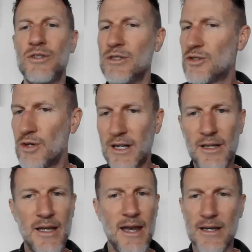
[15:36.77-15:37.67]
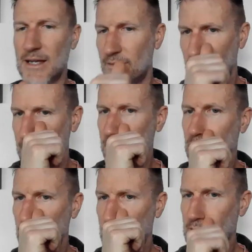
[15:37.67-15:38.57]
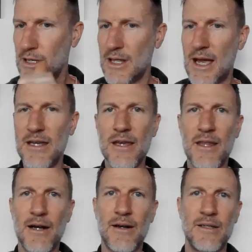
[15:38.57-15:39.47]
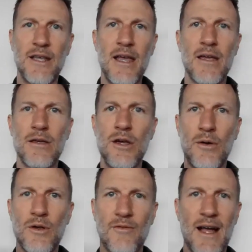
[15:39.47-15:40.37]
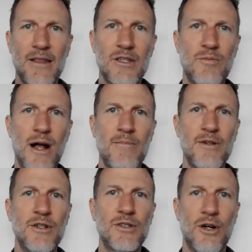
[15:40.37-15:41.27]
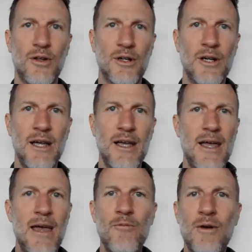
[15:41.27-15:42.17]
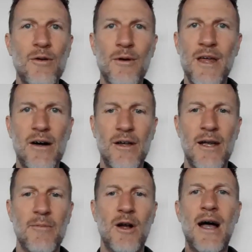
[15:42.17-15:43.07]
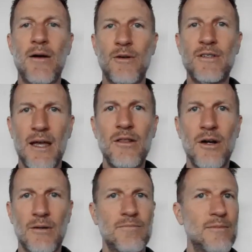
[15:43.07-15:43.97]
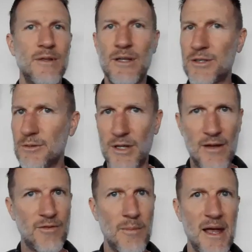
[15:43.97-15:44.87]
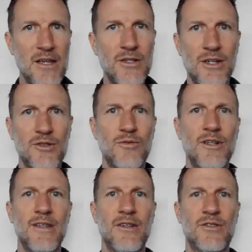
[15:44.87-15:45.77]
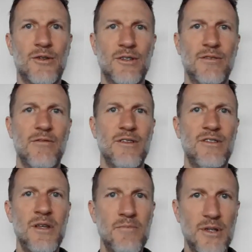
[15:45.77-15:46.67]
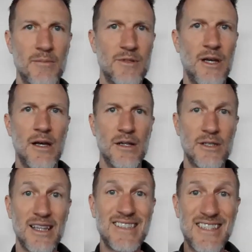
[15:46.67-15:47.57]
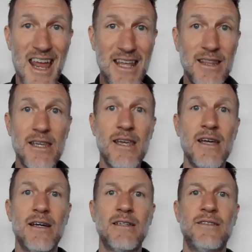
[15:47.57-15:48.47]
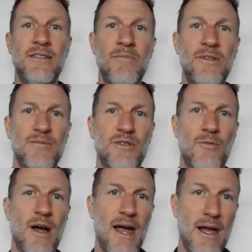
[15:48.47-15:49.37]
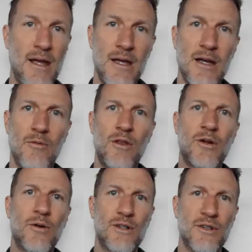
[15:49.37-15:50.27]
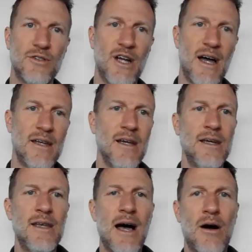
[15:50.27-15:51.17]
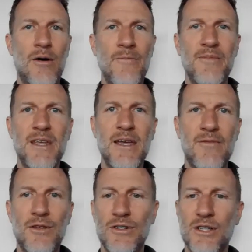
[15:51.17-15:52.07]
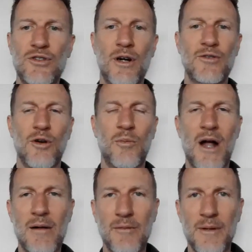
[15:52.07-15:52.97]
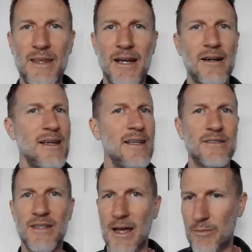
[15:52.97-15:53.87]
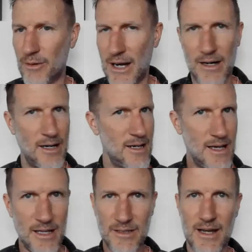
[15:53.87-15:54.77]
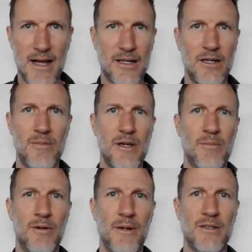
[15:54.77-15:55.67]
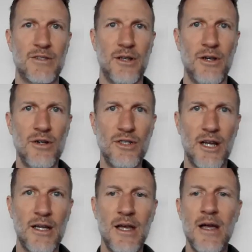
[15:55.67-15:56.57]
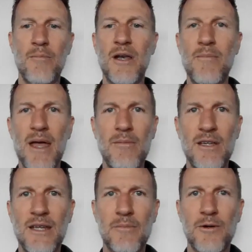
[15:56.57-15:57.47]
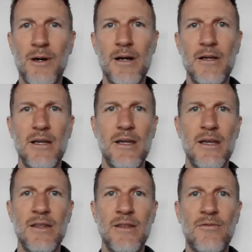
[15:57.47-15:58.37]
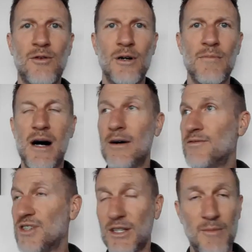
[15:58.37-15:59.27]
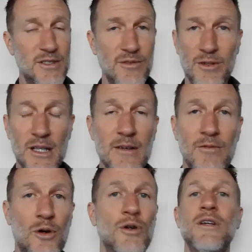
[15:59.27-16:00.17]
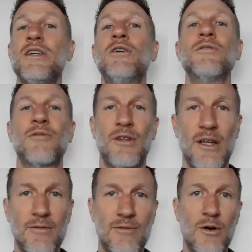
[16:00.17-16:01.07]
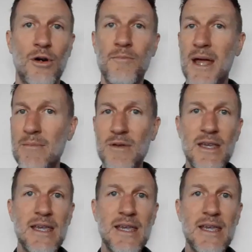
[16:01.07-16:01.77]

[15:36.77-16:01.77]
strictly an anti-inflammatory. And the idea there is, hey, you've got this problem in your shoulder, and with or without an MRI, we say, look, it's the inflammation is really the source of the symptoms. So let's take the symptoms away with a cortisone shot. Now, if there's a structural problem in there, it's temporary. It's not going to be a permanent solution, but it may be temporary in the form of 6 months of relief or a year of relief, or maybe